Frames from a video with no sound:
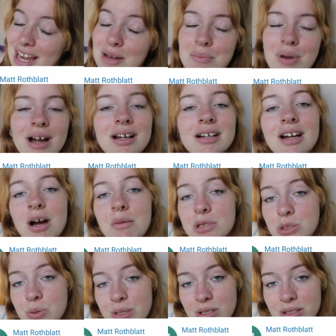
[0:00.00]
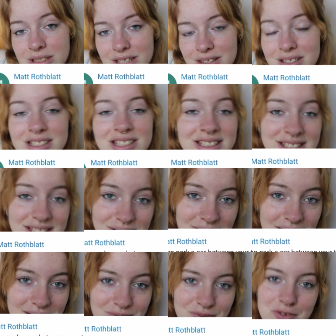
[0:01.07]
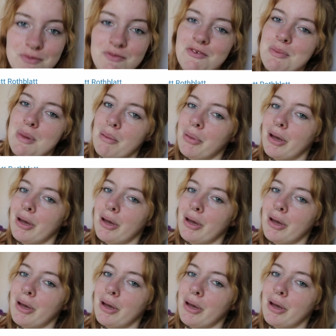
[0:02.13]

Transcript: I can park a car between your teeth and still have room for my